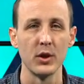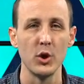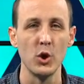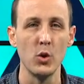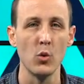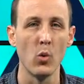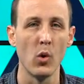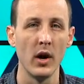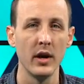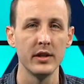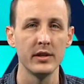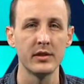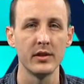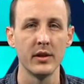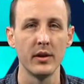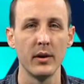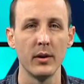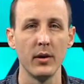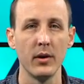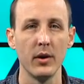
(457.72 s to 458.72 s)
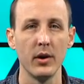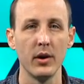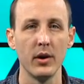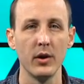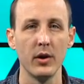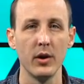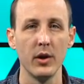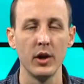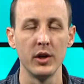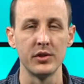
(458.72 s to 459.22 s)
You want to
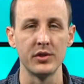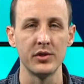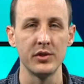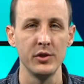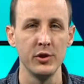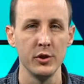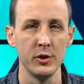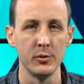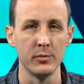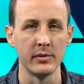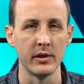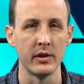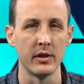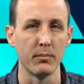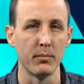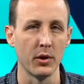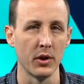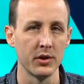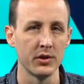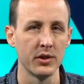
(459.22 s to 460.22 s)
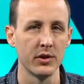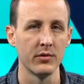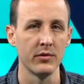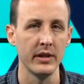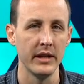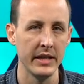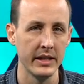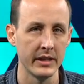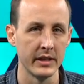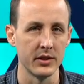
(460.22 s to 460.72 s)
assume that the person
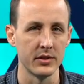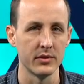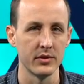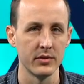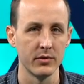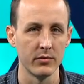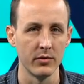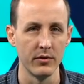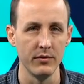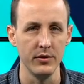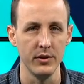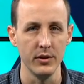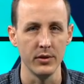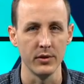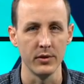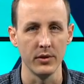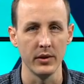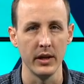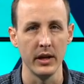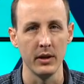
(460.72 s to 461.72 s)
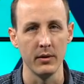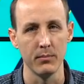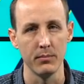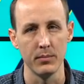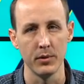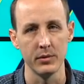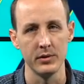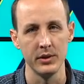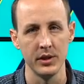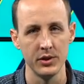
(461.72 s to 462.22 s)
reading this review and
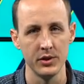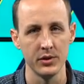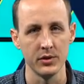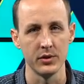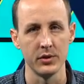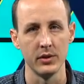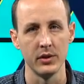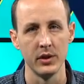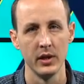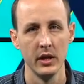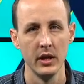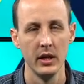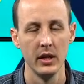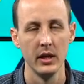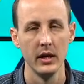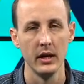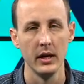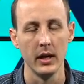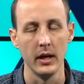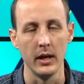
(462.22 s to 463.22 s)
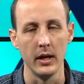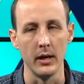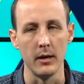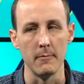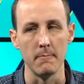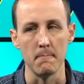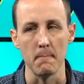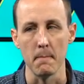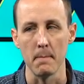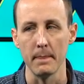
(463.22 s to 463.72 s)
potential
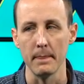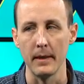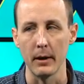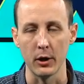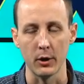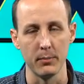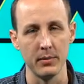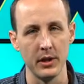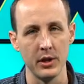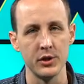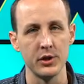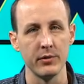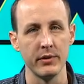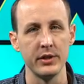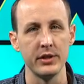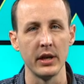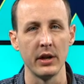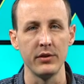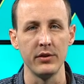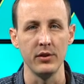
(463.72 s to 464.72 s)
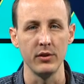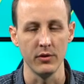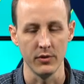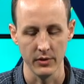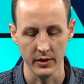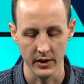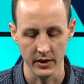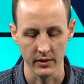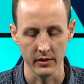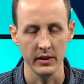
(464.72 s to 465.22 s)
um, that could potentially reach out to you
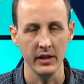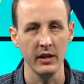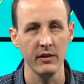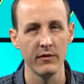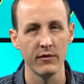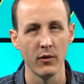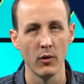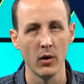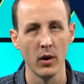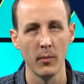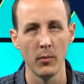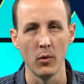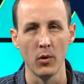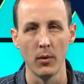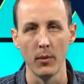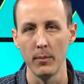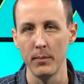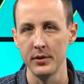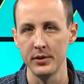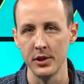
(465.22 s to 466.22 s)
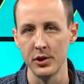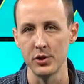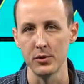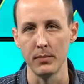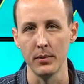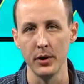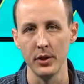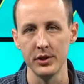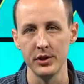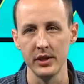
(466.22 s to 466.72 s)
in a lead form or a potential
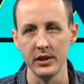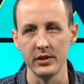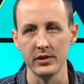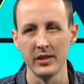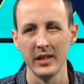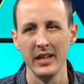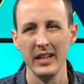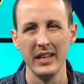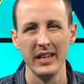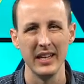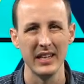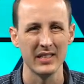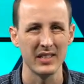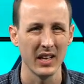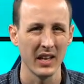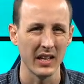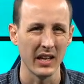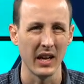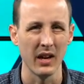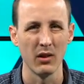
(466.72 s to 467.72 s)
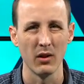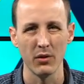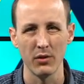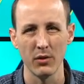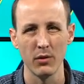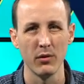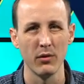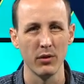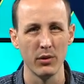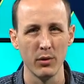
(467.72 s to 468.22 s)
purchase is going to kind of look
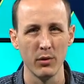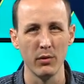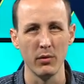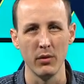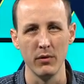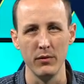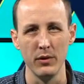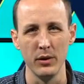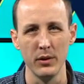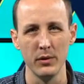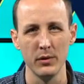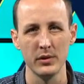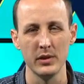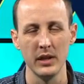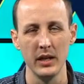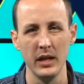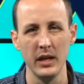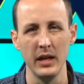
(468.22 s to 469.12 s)
through through the reviews.